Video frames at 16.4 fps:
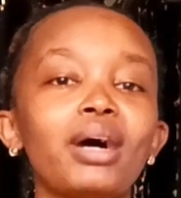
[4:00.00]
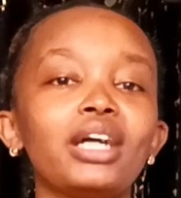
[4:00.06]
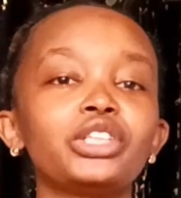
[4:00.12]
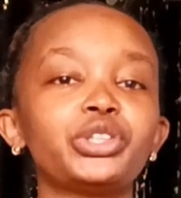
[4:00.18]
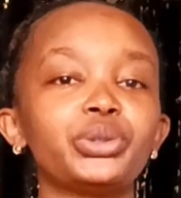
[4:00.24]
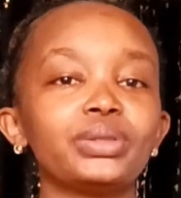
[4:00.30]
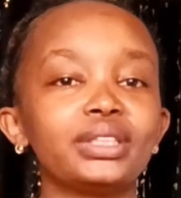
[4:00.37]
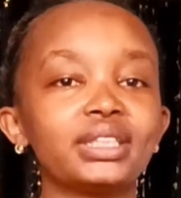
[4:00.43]

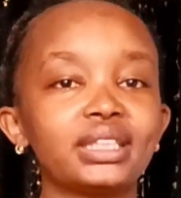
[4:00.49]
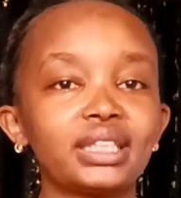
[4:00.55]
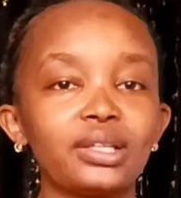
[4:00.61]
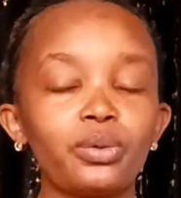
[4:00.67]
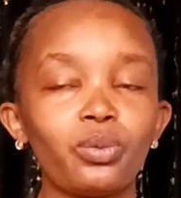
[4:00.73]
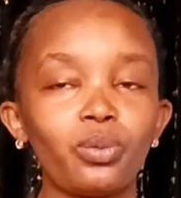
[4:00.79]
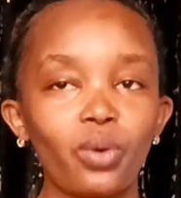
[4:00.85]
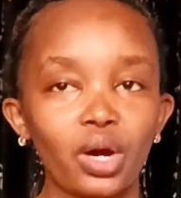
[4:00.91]
but you
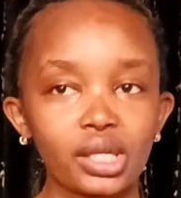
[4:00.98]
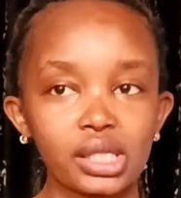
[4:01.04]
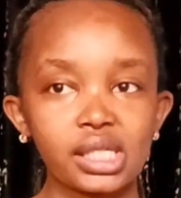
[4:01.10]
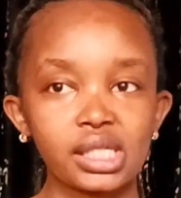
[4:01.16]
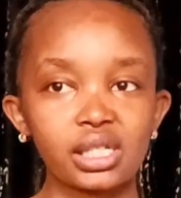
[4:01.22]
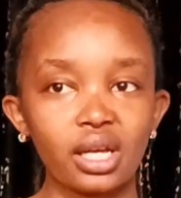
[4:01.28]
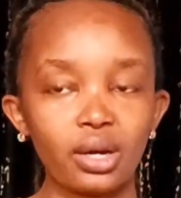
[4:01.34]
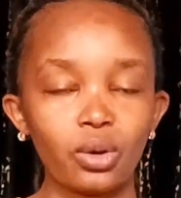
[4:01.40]
see
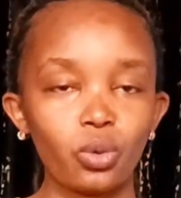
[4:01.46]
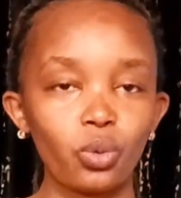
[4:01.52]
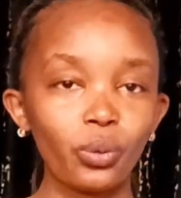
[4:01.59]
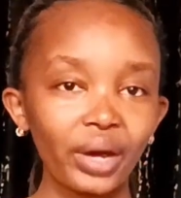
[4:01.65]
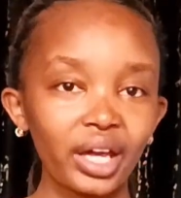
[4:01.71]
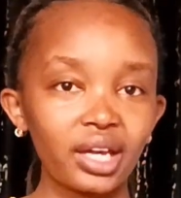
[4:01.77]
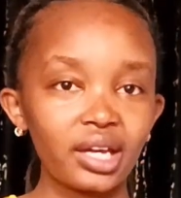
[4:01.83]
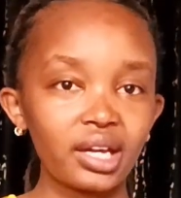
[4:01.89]
what
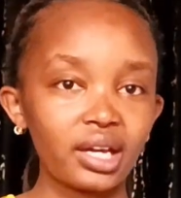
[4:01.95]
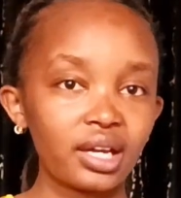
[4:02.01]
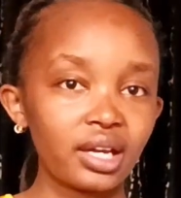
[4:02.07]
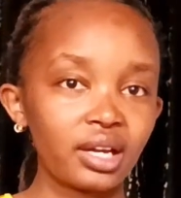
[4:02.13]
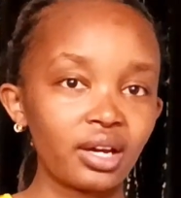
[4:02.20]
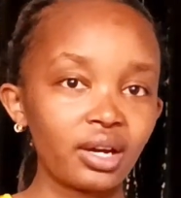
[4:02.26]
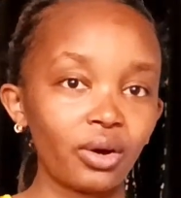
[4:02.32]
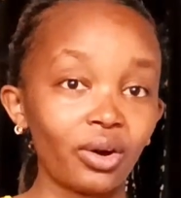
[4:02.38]
we,
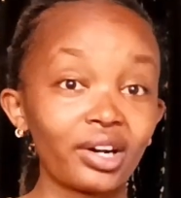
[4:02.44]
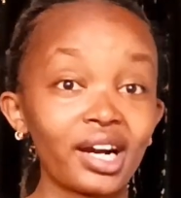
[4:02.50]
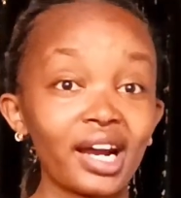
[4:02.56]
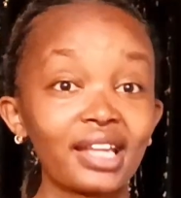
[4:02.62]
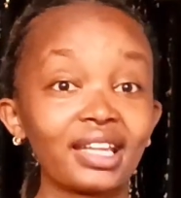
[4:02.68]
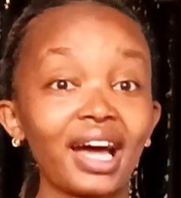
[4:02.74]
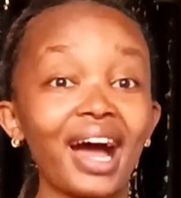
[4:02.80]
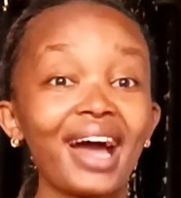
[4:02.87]
or
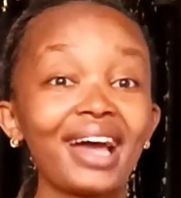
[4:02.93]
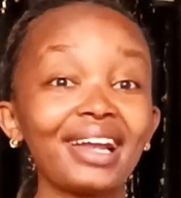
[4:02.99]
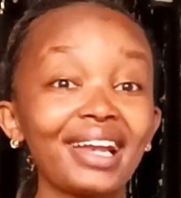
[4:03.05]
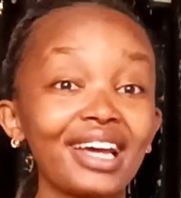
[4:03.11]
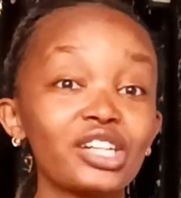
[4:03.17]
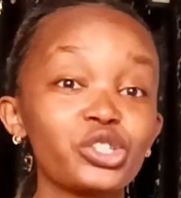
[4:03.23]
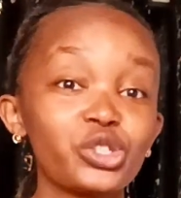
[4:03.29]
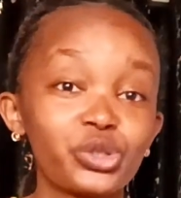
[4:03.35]
rather I
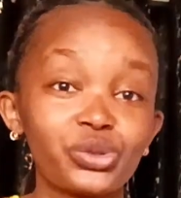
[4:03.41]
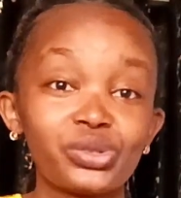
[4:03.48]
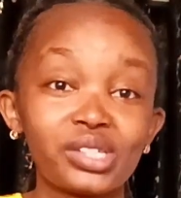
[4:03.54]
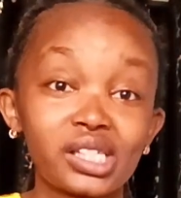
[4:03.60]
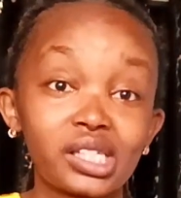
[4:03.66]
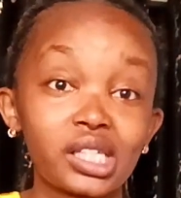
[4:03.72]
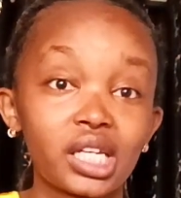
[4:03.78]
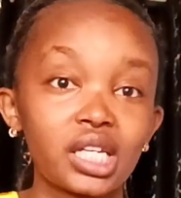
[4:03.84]
let you
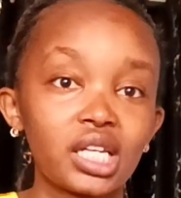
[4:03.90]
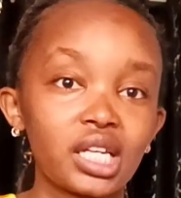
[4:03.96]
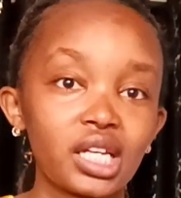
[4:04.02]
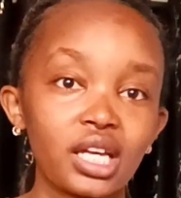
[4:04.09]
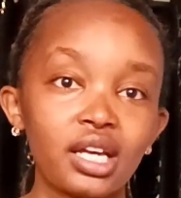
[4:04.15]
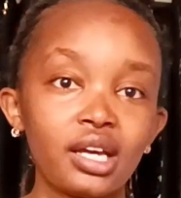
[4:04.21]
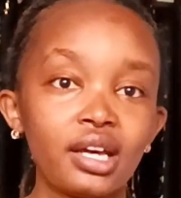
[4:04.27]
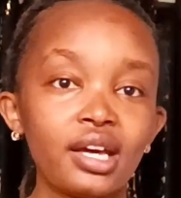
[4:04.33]
see,
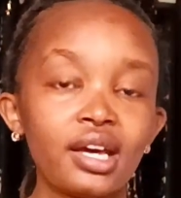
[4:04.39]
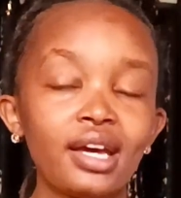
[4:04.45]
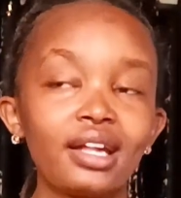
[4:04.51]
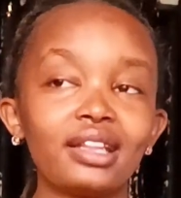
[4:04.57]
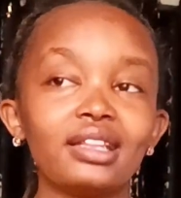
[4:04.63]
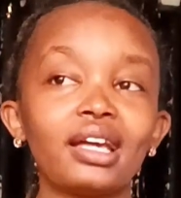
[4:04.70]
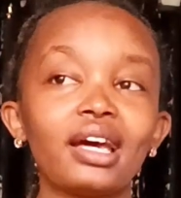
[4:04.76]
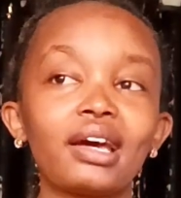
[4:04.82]

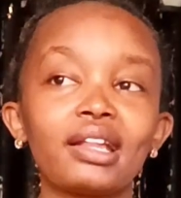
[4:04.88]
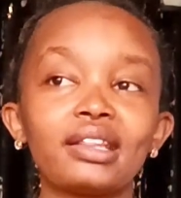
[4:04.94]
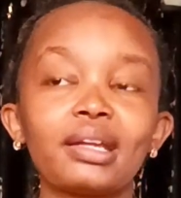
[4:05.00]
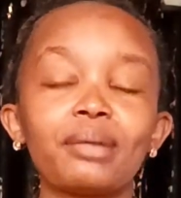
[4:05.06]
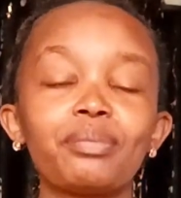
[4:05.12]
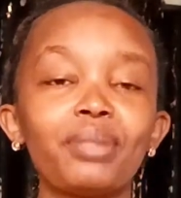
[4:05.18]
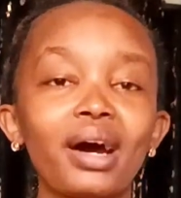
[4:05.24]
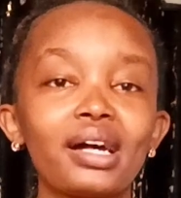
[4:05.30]

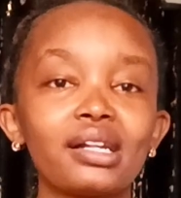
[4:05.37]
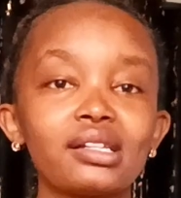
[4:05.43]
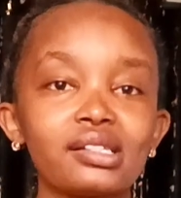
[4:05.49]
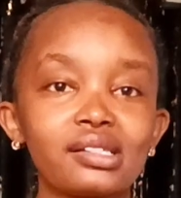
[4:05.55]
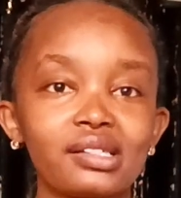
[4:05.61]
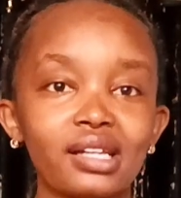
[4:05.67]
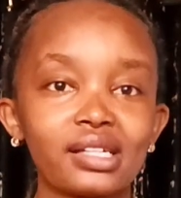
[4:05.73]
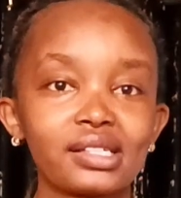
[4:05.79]
the
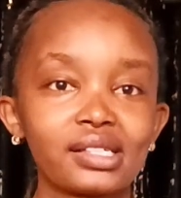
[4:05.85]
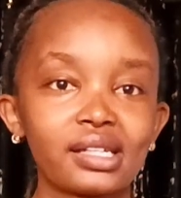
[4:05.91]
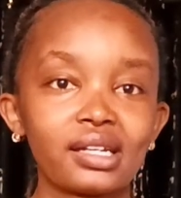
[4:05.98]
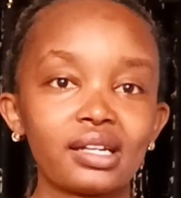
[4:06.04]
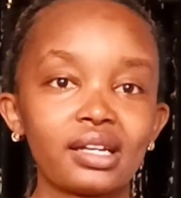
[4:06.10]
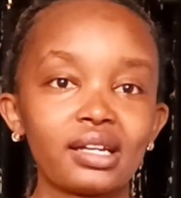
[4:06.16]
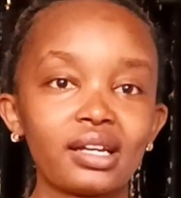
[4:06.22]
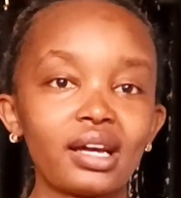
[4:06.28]
parts that
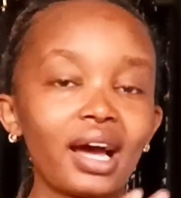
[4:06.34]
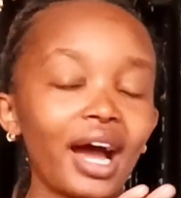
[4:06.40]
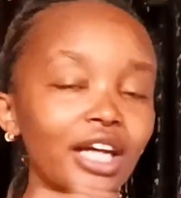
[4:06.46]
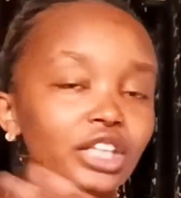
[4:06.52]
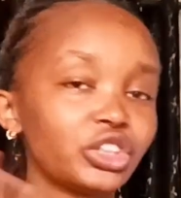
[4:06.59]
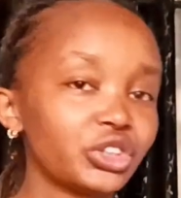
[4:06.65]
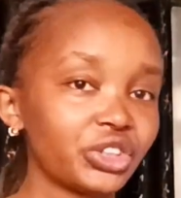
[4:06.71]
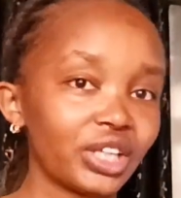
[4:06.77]

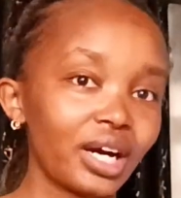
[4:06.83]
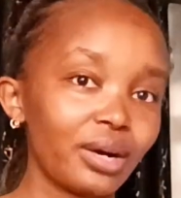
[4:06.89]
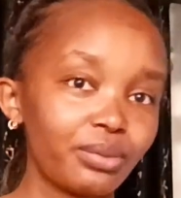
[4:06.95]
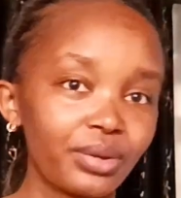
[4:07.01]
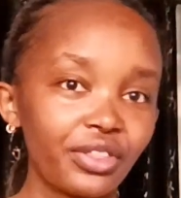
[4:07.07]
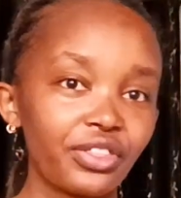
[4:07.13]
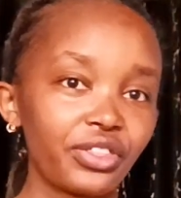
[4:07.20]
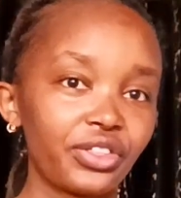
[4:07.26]
I share
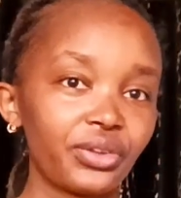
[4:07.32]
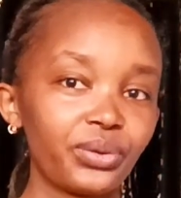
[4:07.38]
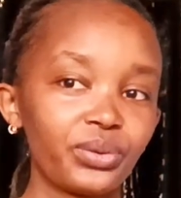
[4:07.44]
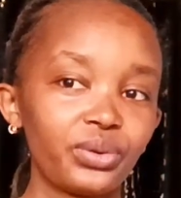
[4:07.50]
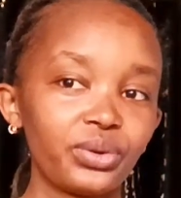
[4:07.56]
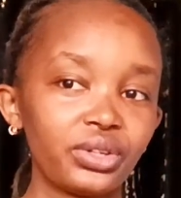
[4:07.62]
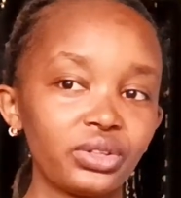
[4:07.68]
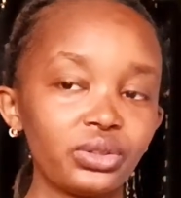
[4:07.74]
with
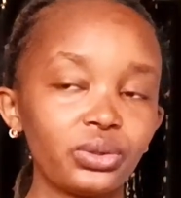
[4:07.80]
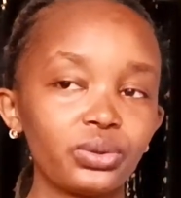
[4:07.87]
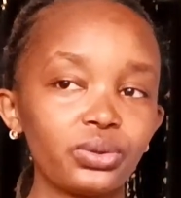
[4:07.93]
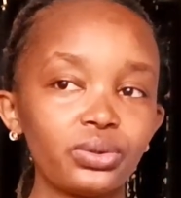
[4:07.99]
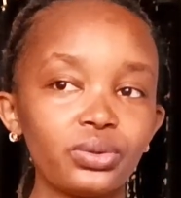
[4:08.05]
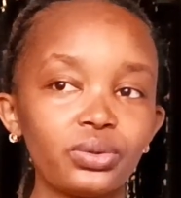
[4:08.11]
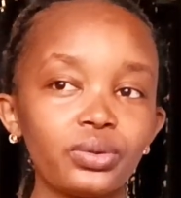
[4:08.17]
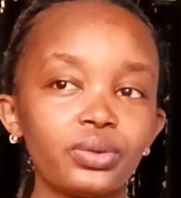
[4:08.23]
you, you
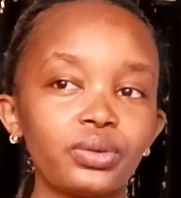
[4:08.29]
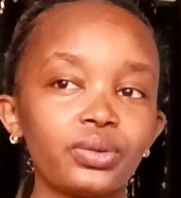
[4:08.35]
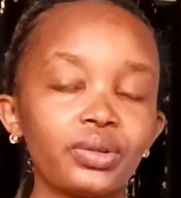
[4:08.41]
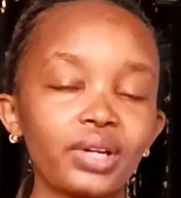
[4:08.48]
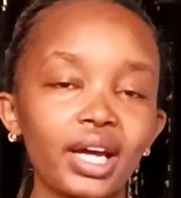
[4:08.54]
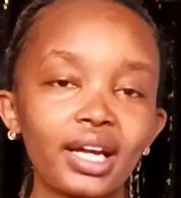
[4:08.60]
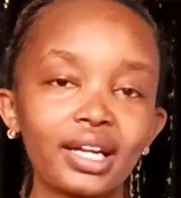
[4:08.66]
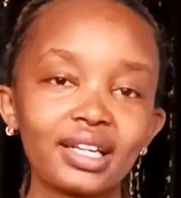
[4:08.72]
know.
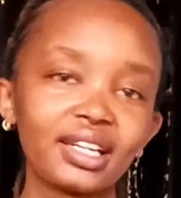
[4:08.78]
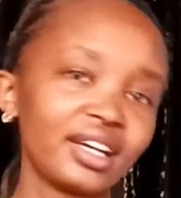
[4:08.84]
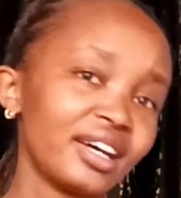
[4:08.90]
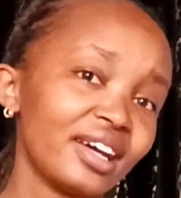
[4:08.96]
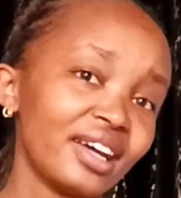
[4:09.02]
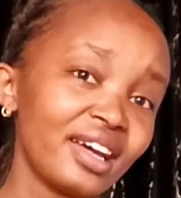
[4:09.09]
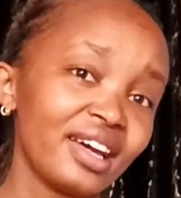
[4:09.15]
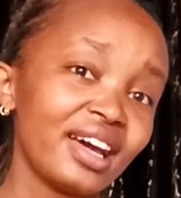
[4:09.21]
And
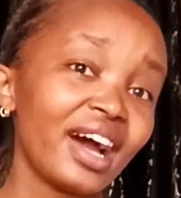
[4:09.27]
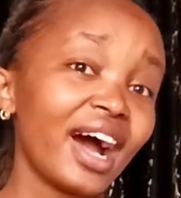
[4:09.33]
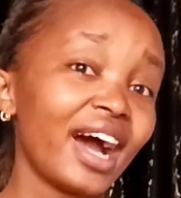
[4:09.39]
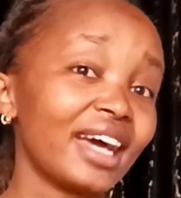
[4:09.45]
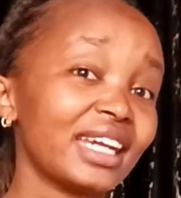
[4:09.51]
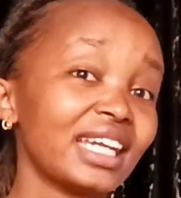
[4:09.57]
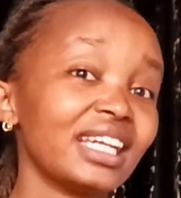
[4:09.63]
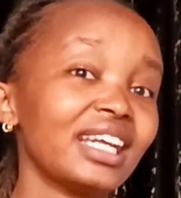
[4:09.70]

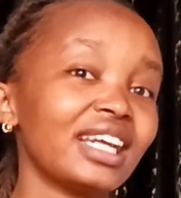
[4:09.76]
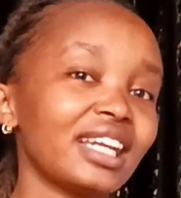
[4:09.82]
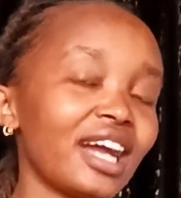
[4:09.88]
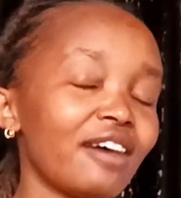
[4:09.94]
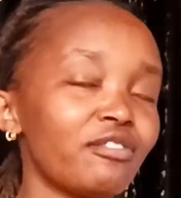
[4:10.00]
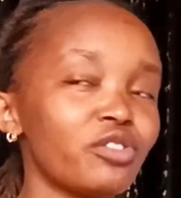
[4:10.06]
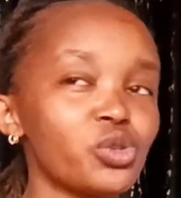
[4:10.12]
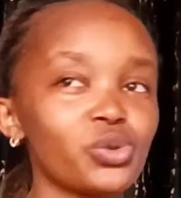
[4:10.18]
I really
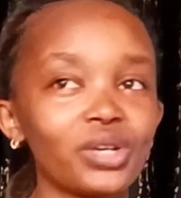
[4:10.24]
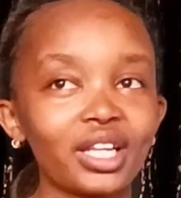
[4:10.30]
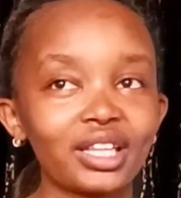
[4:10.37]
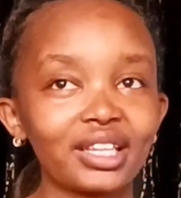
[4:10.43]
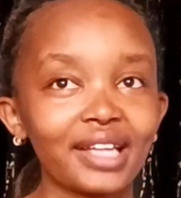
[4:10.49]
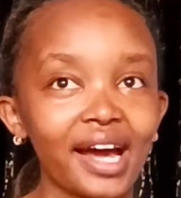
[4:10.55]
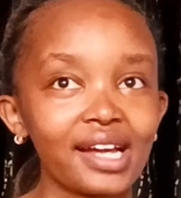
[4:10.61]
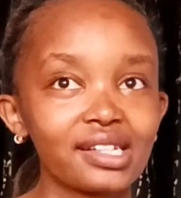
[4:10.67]
love
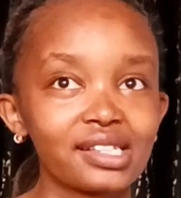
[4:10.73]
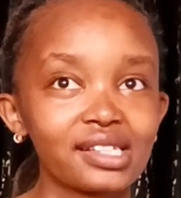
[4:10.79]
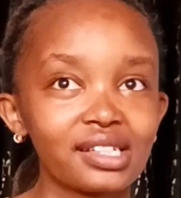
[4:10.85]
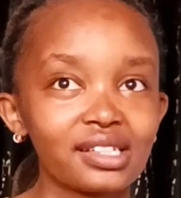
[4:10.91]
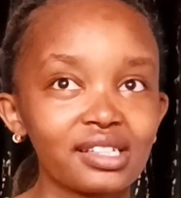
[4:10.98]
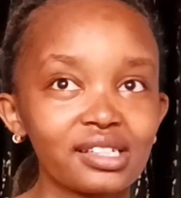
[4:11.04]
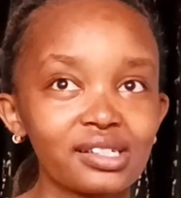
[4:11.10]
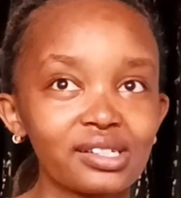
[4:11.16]
doing
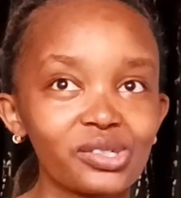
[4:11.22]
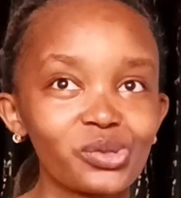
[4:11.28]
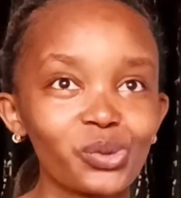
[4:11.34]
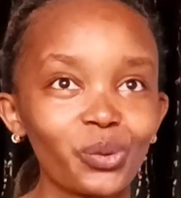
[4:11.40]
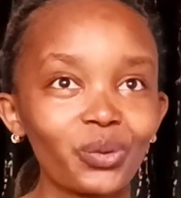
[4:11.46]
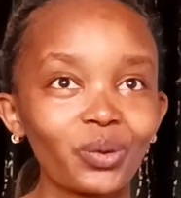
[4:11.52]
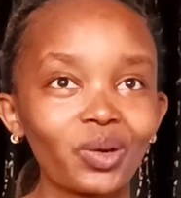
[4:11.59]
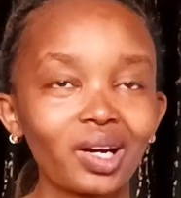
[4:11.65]
that.
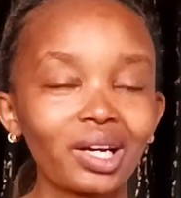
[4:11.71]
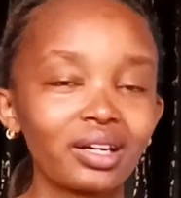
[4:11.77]
So